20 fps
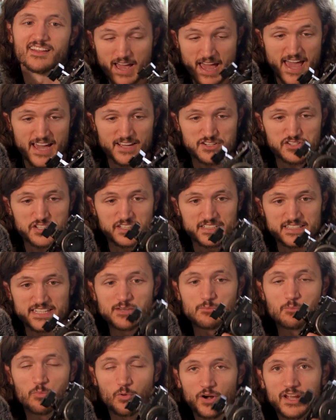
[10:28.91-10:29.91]
I actually
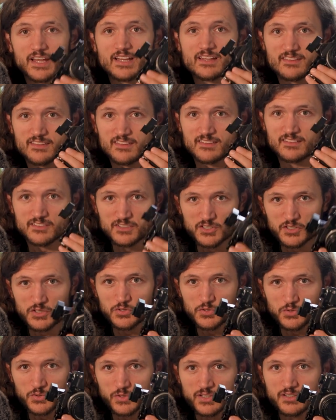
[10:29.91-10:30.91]
did bring the
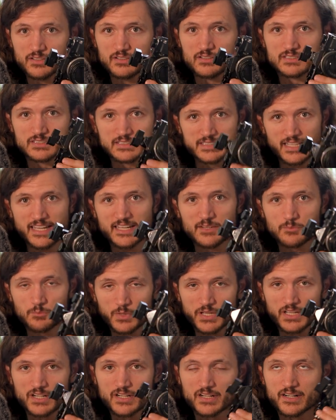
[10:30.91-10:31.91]
new light
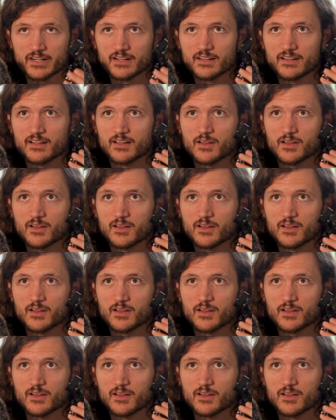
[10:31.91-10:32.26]
meter,